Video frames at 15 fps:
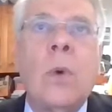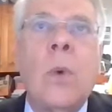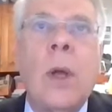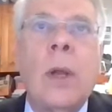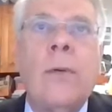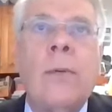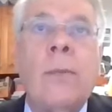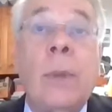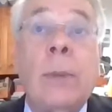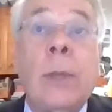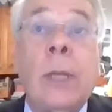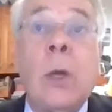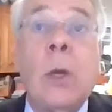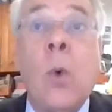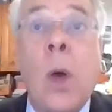
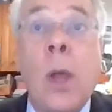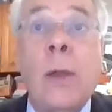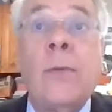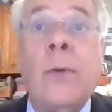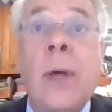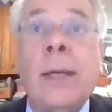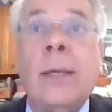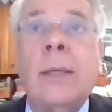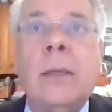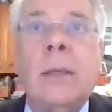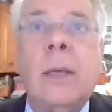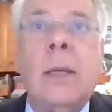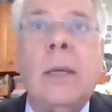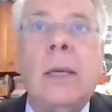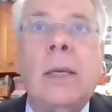qualified,
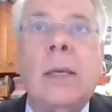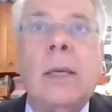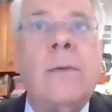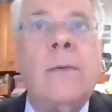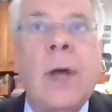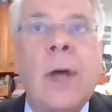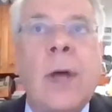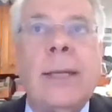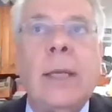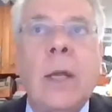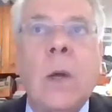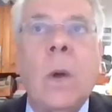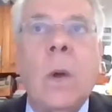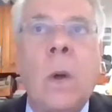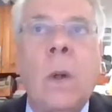
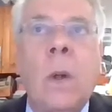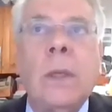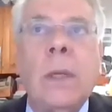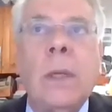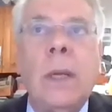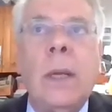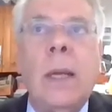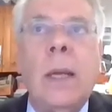divinely called,